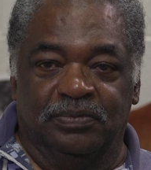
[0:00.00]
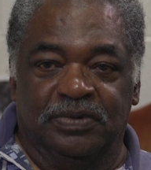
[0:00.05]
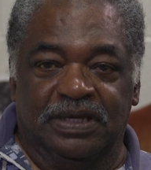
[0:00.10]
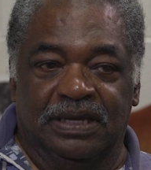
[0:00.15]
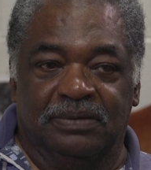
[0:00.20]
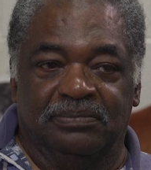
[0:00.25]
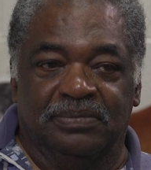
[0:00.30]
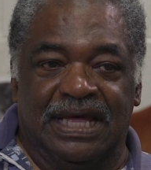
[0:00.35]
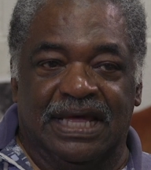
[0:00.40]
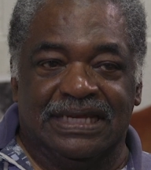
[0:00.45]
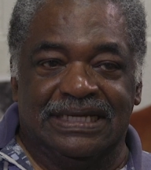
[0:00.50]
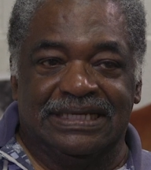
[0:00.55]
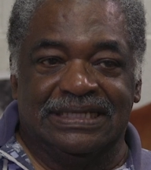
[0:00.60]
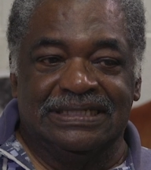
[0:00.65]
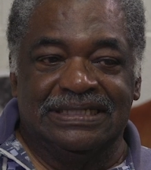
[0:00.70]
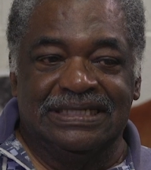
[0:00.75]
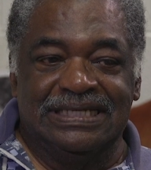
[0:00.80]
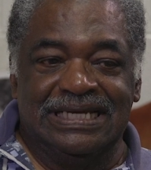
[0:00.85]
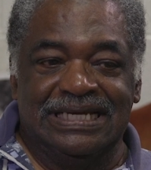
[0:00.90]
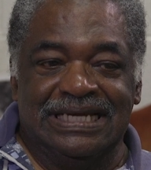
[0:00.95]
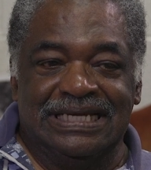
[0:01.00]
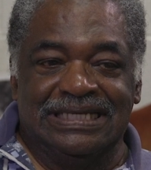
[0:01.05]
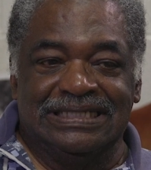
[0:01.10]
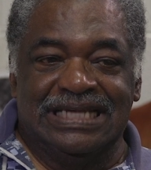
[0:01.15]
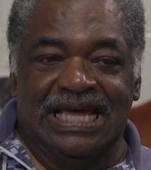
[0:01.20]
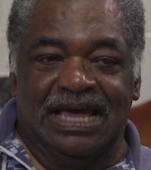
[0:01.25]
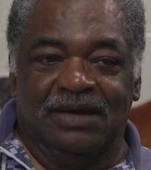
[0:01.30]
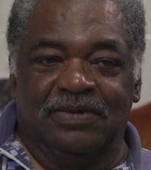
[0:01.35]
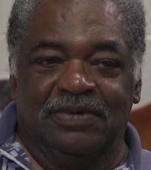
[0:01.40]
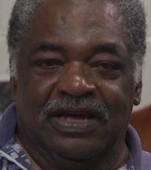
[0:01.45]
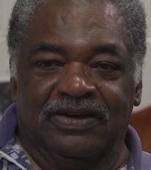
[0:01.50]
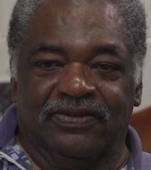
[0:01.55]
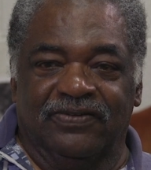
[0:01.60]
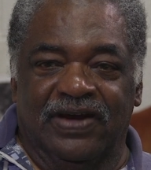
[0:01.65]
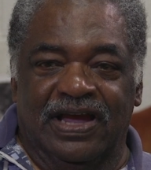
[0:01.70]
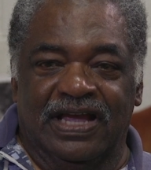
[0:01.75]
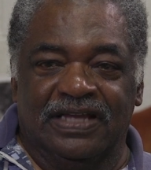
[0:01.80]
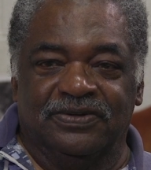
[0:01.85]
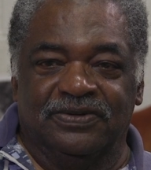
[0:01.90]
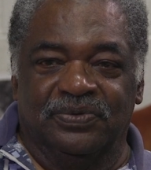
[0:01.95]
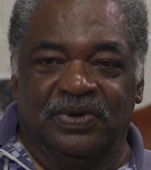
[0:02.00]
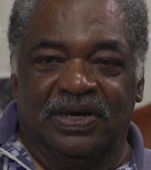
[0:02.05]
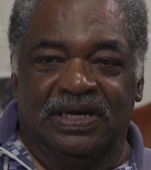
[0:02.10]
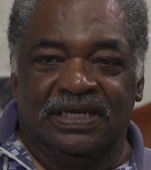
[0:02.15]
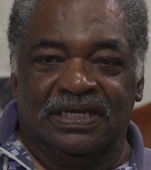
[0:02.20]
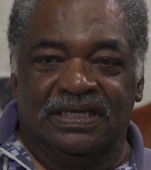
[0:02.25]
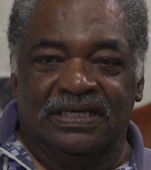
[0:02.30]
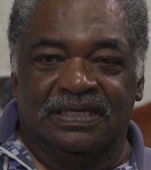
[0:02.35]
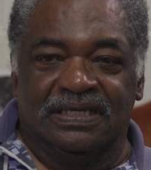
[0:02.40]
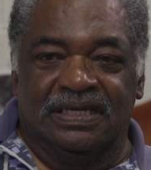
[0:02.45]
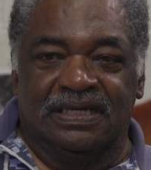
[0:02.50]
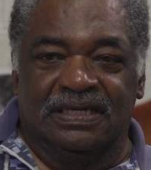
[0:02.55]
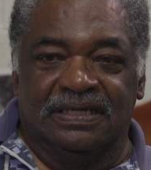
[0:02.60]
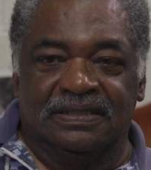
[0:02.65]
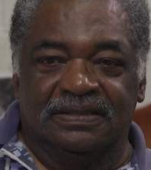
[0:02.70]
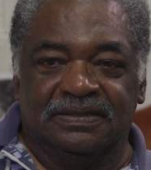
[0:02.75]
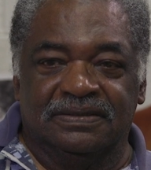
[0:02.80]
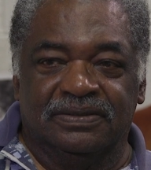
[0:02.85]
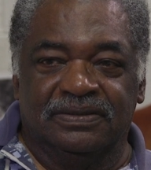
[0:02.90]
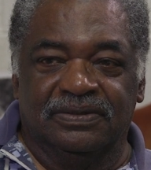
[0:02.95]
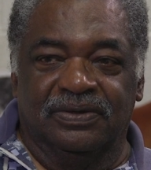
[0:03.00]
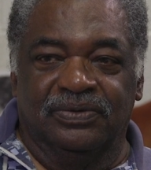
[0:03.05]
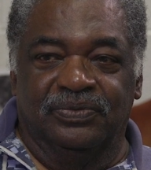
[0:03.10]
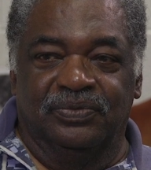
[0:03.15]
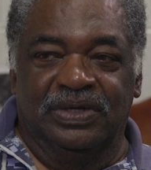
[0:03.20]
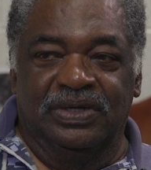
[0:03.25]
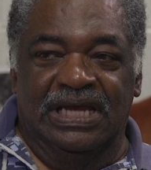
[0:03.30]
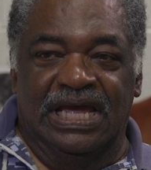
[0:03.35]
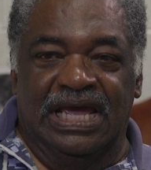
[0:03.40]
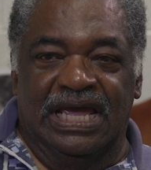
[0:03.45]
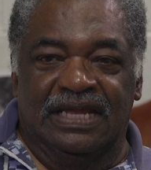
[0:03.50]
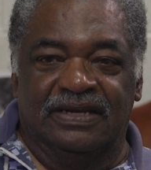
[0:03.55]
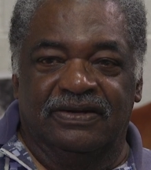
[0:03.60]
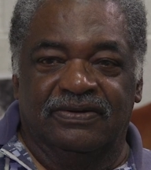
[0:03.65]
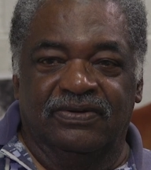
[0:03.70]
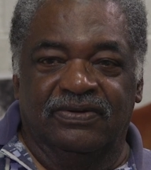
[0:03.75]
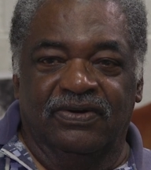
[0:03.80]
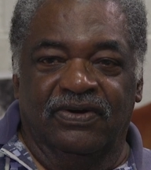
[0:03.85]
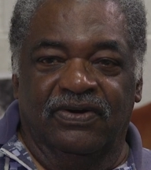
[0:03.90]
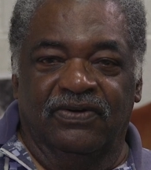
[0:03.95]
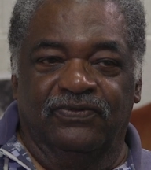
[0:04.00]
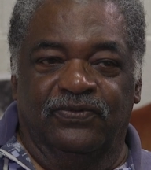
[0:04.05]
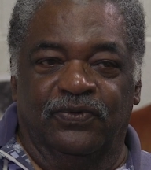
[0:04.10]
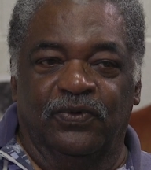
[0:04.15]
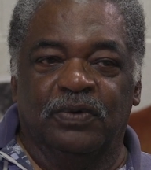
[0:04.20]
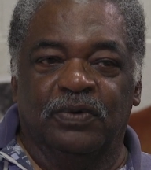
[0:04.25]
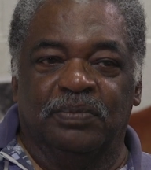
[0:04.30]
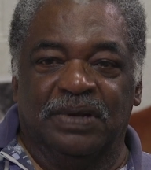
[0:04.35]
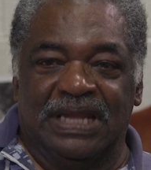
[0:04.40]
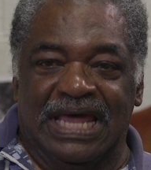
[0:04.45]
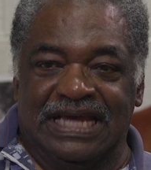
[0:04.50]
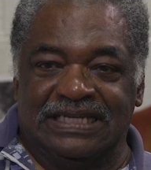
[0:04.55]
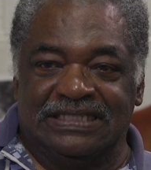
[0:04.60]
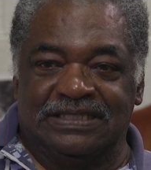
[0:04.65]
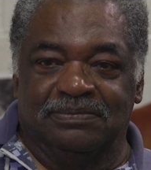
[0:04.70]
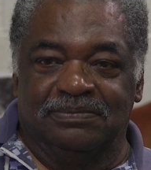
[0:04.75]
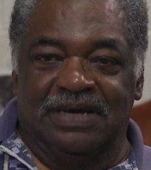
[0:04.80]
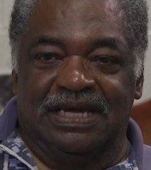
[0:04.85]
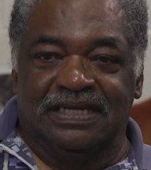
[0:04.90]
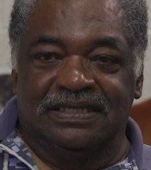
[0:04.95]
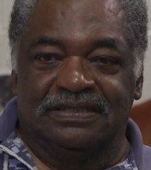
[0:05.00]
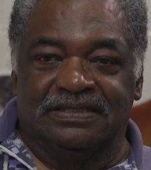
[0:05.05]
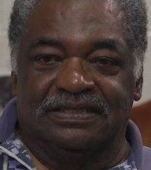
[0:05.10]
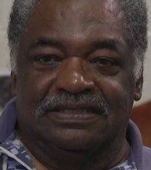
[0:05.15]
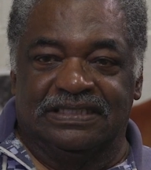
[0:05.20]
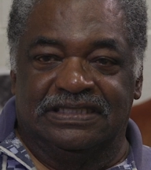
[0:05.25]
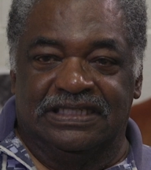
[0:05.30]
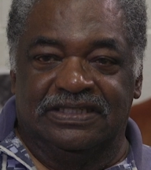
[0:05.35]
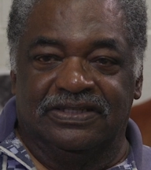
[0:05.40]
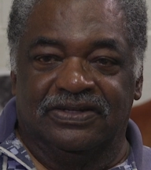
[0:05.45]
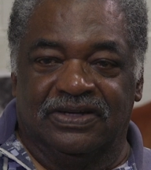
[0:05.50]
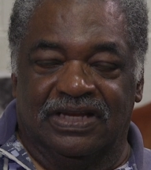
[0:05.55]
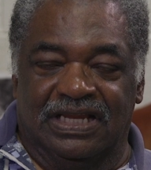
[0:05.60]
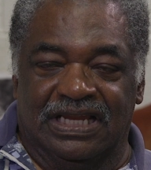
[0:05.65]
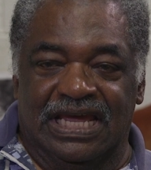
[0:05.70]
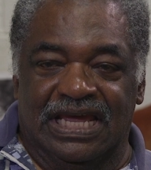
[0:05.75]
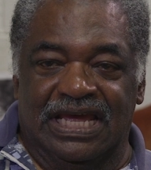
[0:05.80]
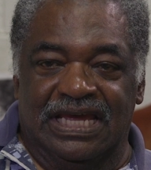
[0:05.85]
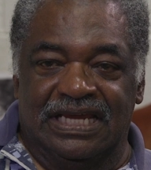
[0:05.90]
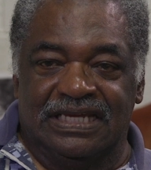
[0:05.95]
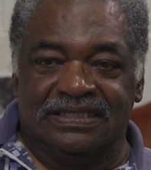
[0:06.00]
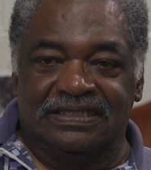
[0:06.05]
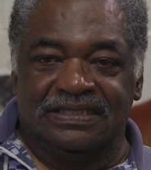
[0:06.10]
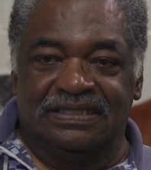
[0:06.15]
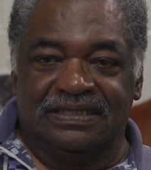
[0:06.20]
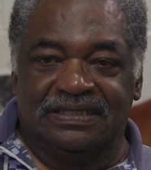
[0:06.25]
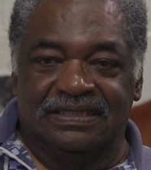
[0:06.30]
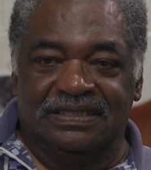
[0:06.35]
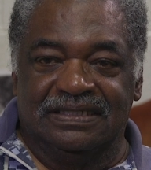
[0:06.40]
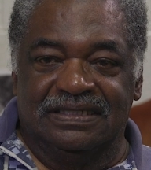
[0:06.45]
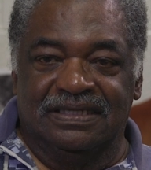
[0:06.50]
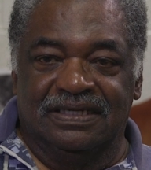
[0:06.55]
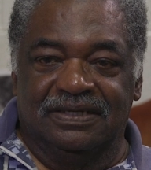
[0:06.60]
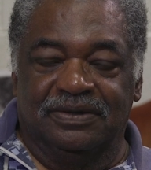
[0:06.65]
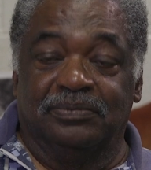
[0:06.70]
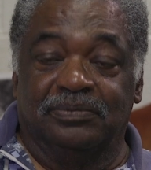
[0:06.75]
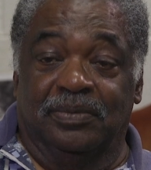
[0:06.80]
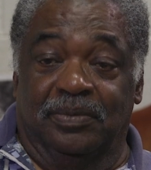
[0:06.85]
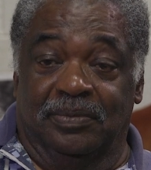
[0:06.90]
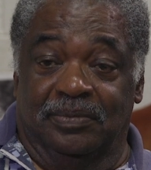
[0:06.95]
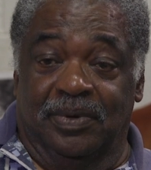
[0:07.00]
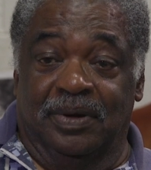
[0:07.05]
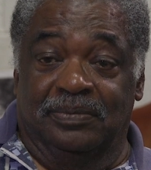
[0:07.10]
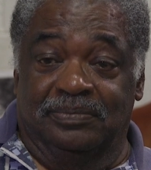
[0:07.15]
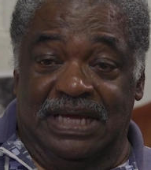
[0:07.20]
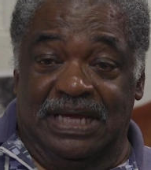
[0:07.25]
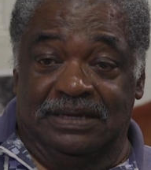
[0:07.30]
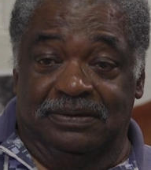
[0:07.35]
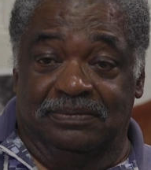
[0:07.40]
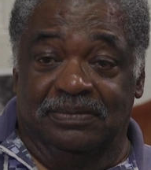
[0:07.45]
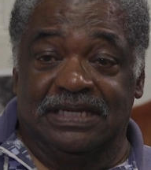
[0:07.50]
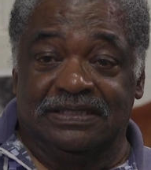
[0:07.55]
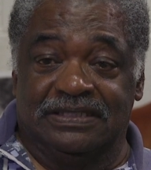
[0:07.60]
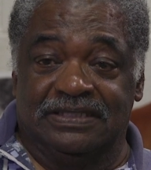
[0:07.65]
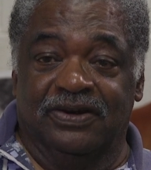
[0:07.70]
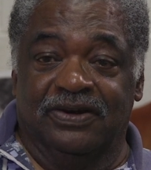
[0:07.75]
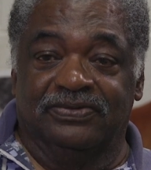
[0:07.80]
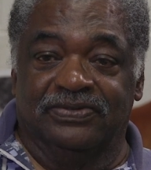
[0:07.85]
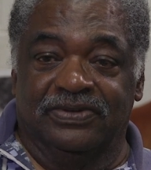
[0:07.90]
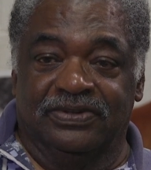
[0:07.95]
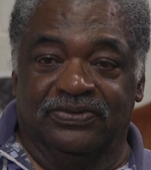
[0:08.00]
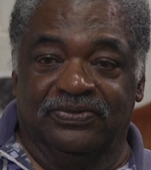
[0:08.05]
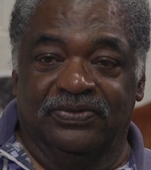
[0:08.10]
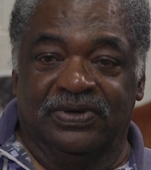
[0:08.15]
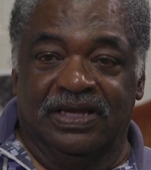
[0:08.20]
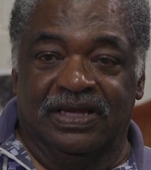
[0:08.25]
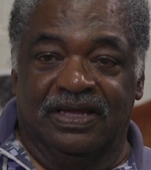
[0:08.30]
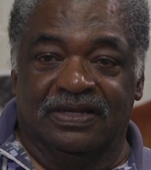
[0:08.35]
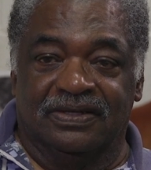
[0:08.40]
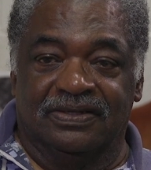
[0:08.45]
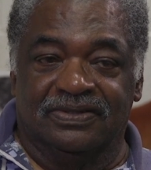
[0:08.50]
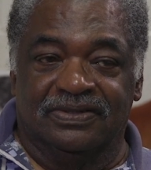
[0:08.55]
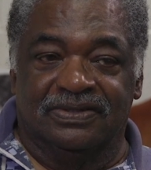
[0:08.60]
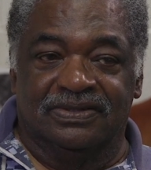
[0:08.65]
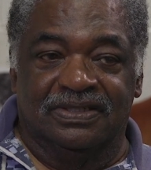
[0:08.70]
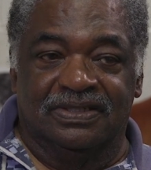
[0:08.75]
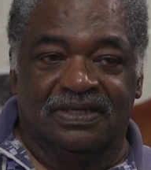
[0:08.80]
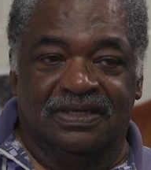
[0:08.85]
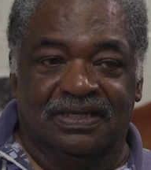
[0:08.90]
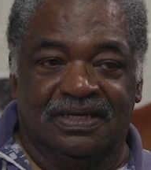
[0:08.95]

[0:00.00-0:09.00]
me, and by the time I graduated, we had 4 blacks in my senior class, myself and 3 others.